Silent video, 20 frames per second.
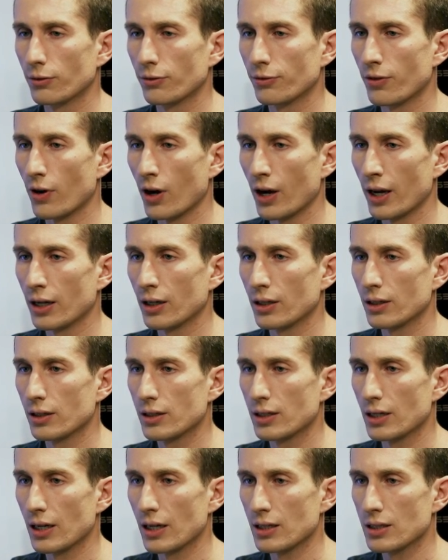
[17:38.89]
fire
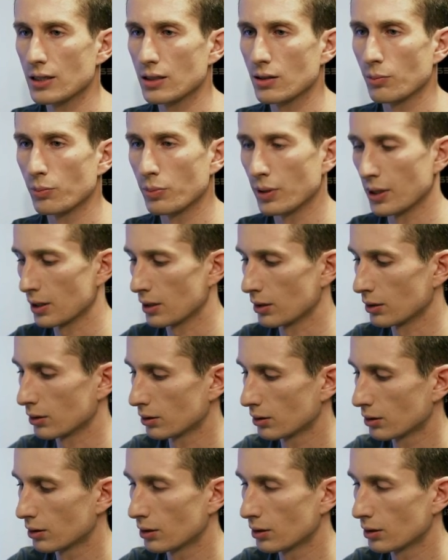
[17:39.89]
test B